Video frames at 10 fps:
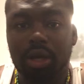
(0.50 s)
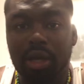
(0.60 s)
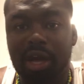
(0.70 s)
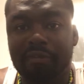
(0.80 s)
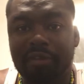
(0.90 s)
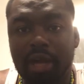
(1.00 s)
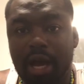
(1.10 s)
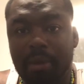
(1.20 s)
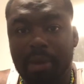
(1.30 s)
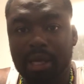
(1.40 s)

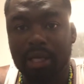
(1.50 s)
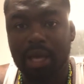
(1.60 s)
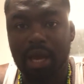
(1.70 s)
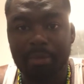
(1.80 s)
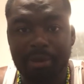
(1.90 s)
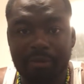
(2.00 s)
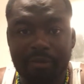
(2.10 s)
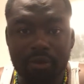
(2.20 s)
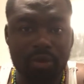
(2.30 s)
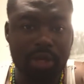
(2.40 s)
Alafia, Mandala,
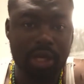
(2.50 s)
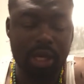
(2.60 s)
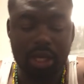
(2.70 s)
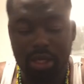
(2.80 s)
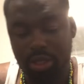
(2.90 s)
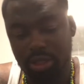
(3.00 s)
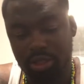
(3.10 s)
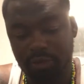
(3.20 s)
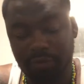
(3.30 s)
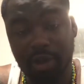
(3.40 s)
Bibifu Udiye.
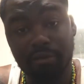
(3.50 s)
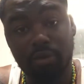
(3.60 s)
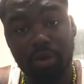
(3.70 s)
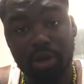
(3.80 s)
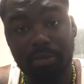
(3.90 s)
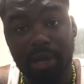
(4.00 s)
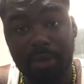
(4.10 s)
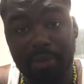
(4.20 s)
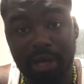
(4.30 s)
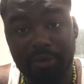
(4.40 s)
It's your favorite Warriors
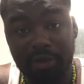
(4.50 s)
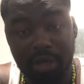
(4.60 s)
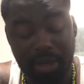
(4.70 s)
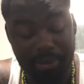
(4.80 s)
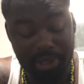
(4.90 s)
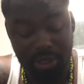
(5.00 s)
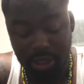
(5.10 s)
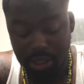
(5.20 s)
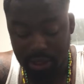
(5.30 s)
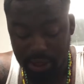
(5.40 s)
Black Panther coming
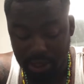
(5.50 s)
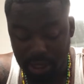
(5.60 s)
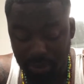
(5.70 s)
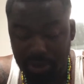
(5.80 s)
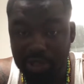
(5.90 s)
today with a